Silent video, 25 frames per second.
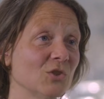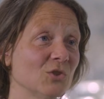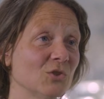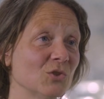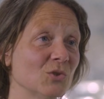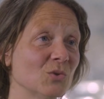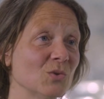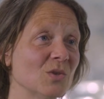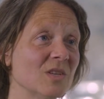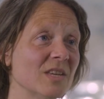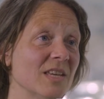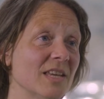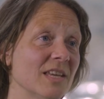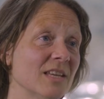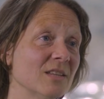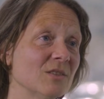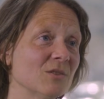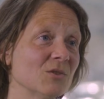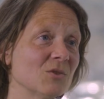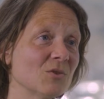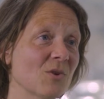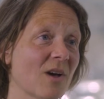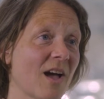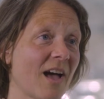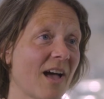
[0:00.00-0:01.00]
you
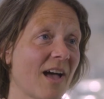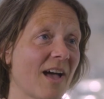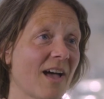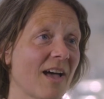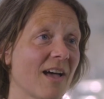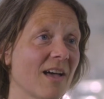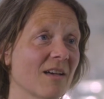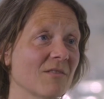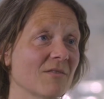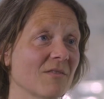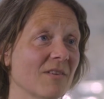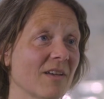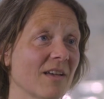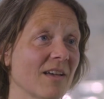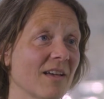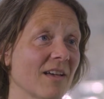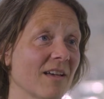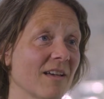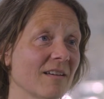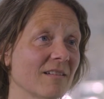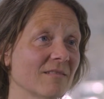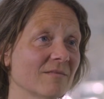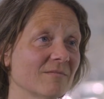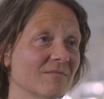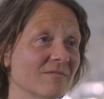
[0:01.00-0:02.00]
need to
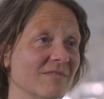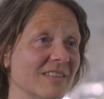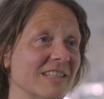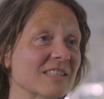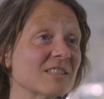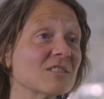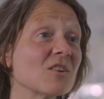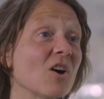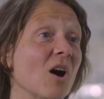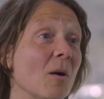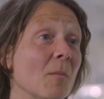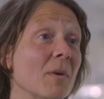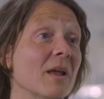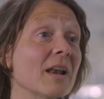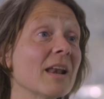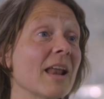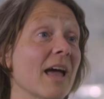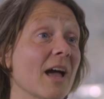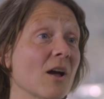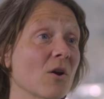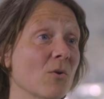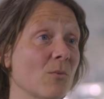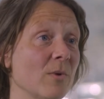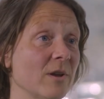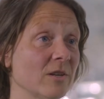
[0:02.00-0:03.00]
have this common
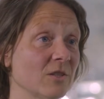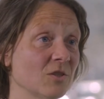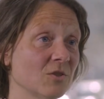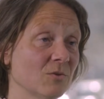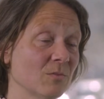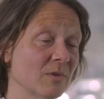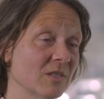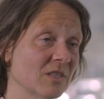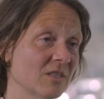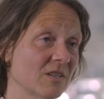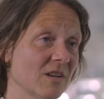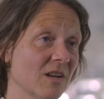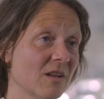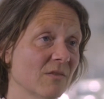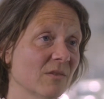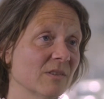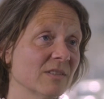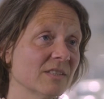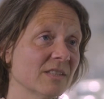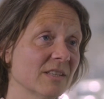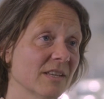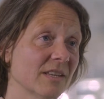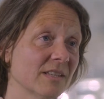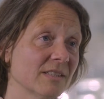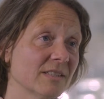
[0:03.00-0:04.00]
language, which
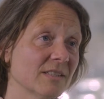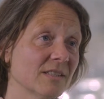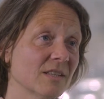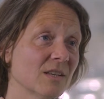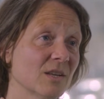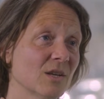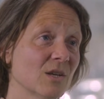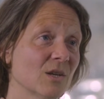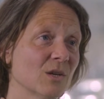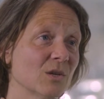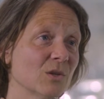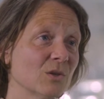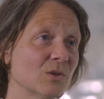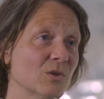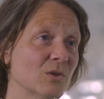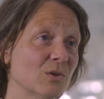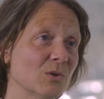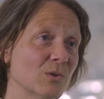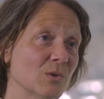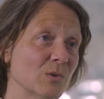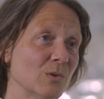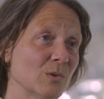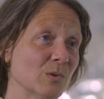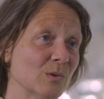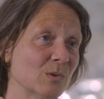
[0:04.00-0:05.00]
Levels is,
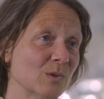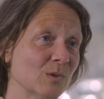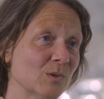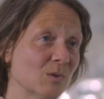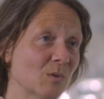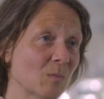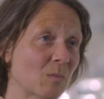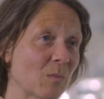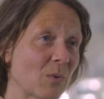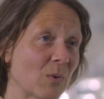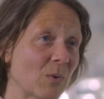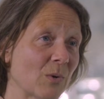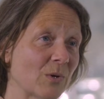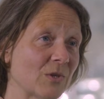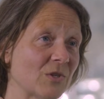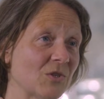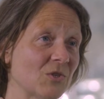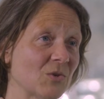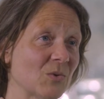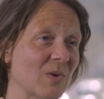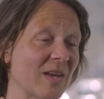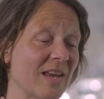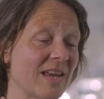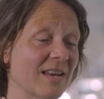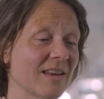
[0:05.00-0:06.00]
to support
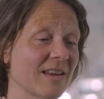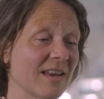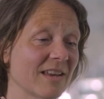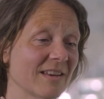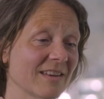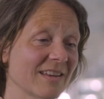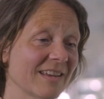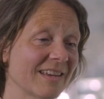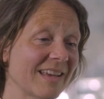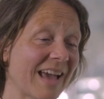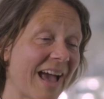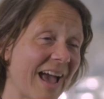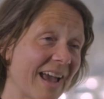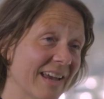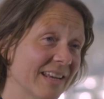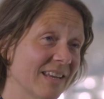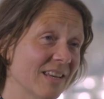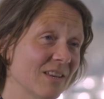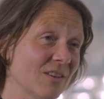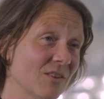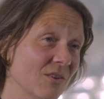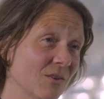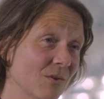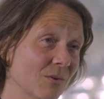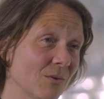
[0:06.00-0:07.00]
you in
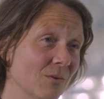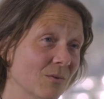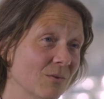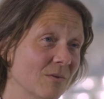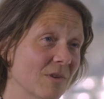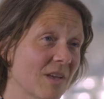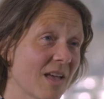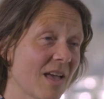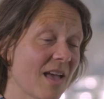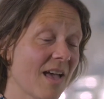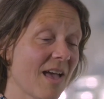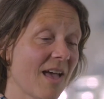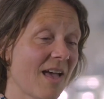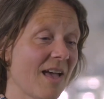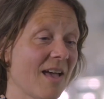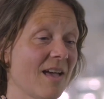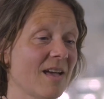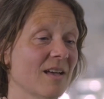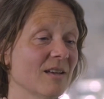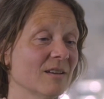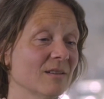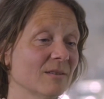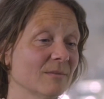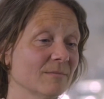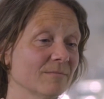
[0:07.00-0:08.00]
guiding you.
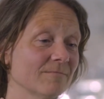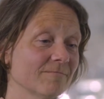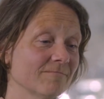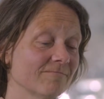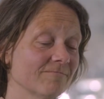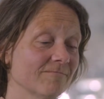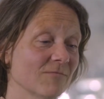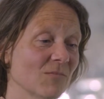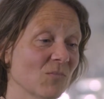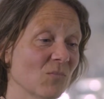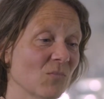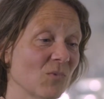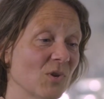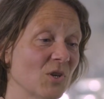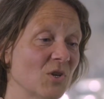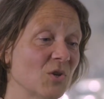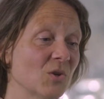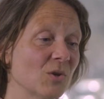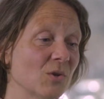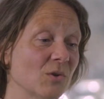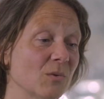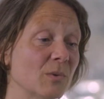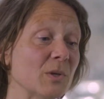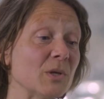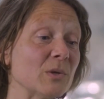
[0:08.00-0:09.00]
We
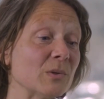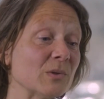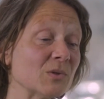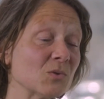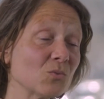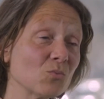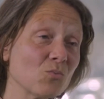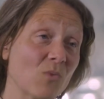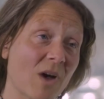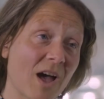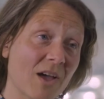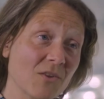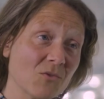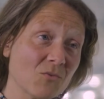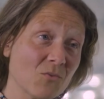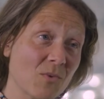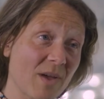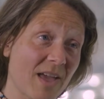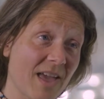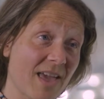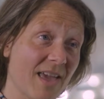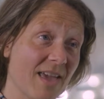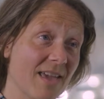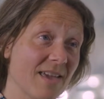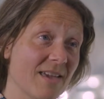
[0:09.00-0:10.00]
use one
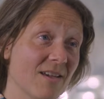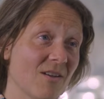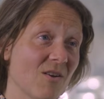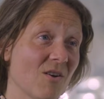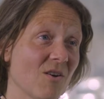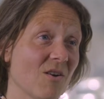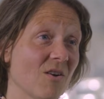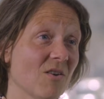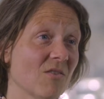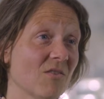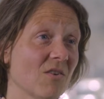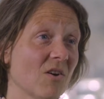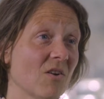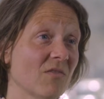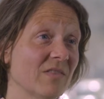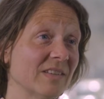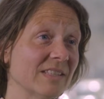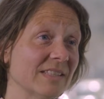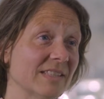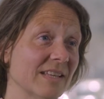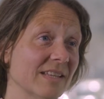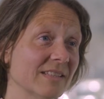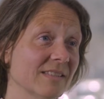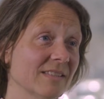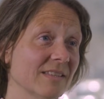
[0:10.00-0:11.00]
way of
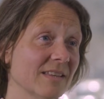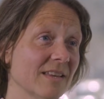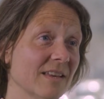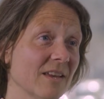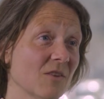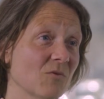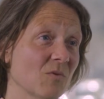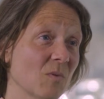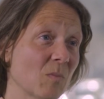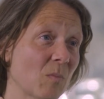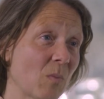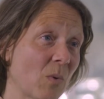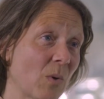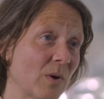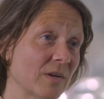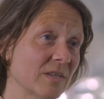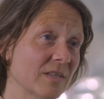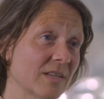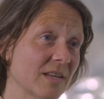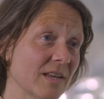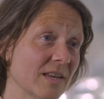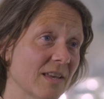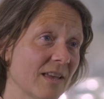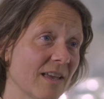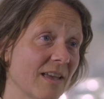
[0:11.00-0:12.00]
assessing and
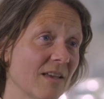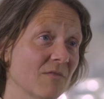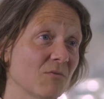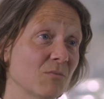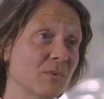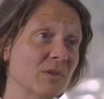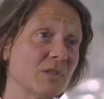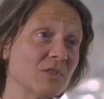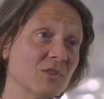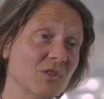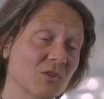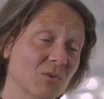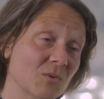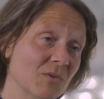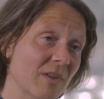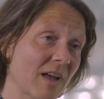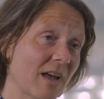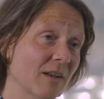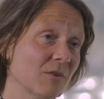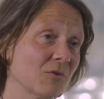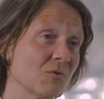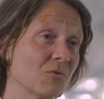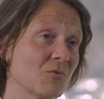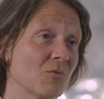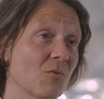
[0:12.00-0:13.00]
reporting. If we do
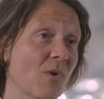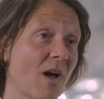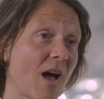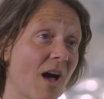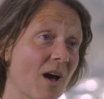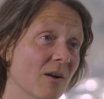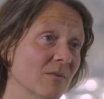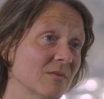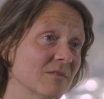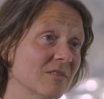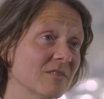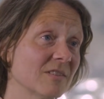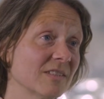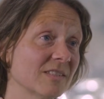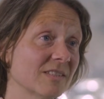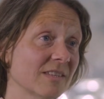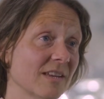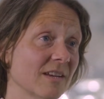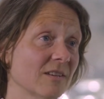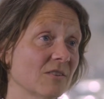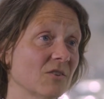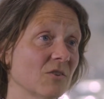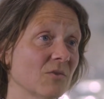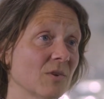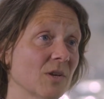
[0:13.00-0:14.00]
that throughout the
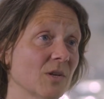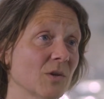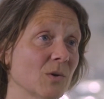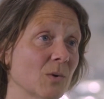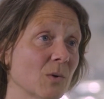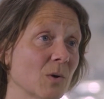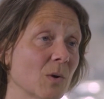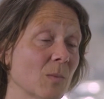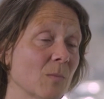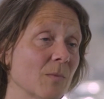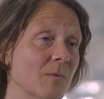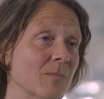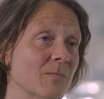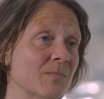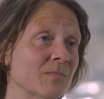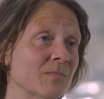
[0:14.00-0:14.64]
sector in Europe,